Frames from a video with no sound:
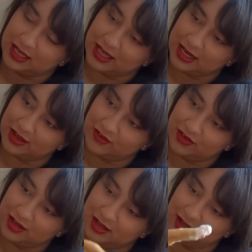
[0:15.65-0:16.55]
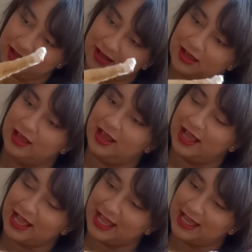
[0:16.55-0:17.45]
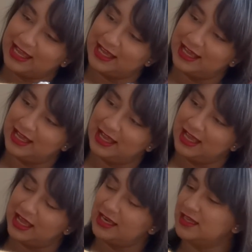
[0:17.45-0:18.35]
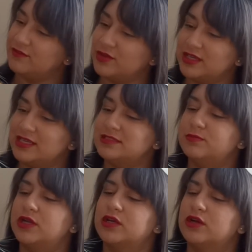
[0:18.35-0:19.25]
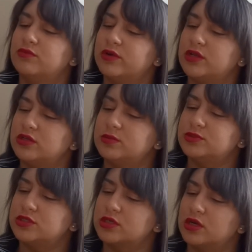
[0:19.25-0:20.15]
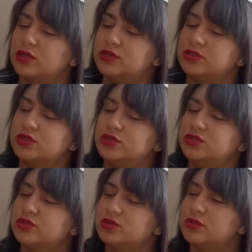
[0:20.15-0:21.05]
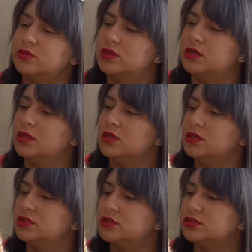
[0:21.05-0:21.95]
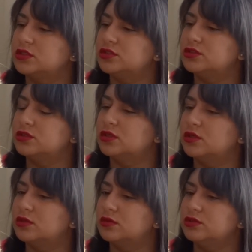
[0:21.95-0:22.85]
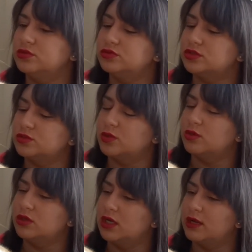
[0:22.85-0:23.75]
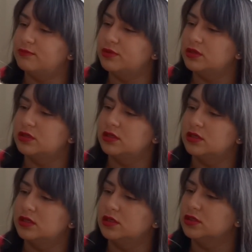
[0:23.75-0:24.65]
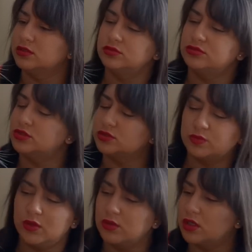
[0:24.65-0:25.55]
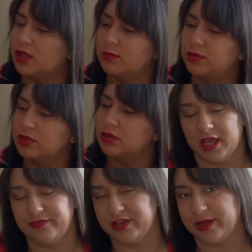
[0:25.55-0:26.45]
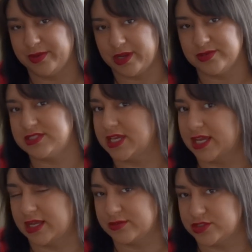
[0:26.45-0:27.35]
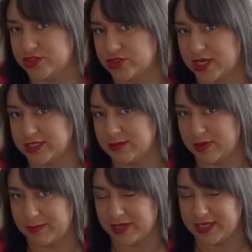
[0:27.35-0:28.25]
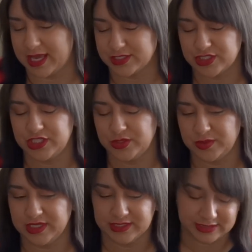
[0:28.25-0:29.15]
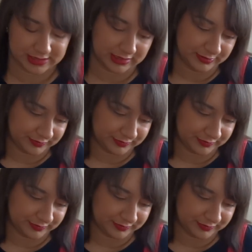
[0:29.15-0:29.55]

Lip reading: Hello. Hi. I give you a kiss, but I got red lipstick on. Yes, I do. Yes, I do. You just woke up. I forget what I was saying. I was distracted by my cat's cuteness.